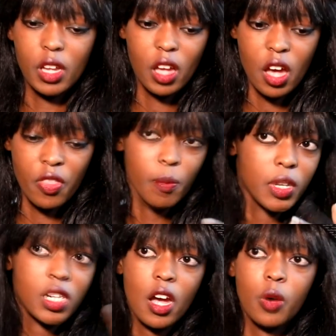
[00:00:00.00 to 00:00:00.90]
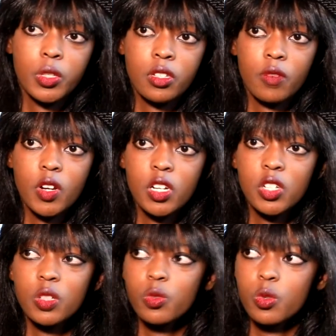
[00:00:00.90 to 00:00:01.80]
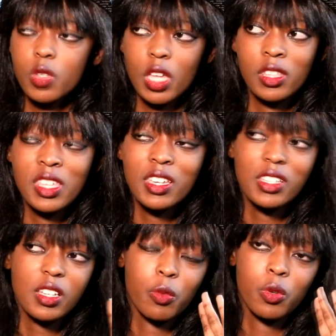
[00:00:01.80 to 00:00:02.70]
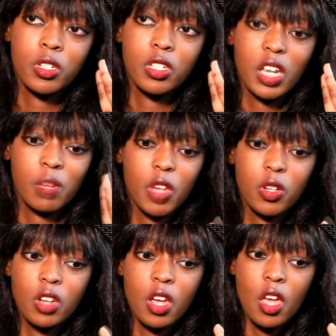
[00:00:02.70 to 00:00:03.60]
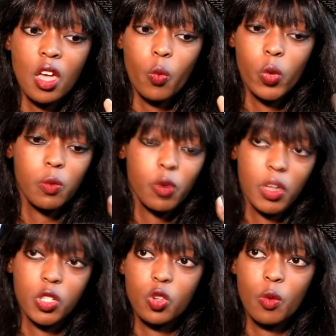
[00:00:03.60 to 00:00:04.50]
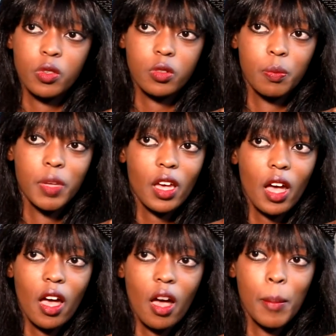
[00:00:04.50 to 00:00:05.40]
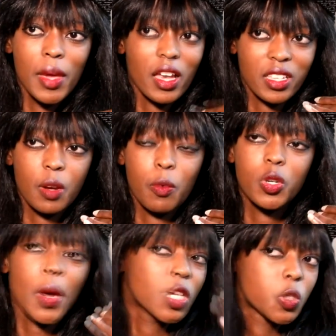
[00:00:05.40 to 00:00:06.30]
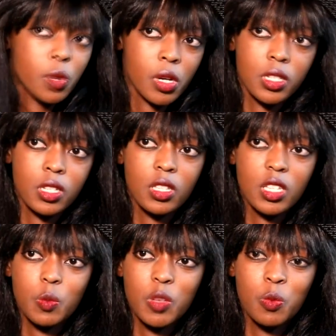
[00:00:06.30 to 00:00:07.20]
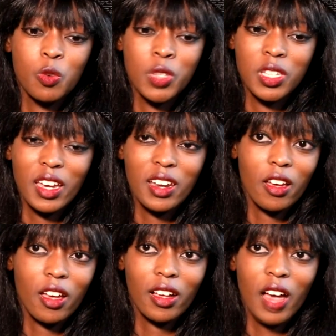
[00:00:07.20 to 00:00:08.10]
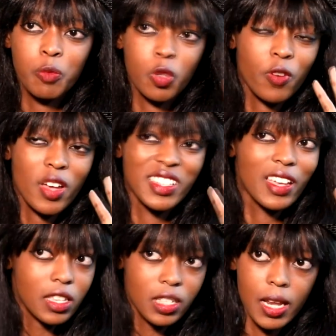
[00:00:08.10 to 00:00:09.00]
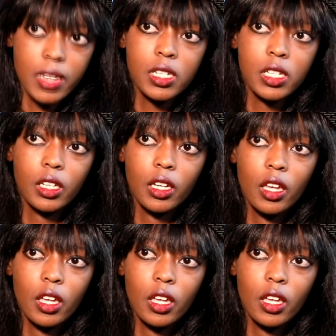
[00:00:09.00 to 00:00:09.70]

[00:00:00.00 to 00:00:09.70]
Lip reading: other media houses I've done interviews with, I think it's about time that we women stopped being asked about our experiences in this space, because it kind of comes off as gaslighting.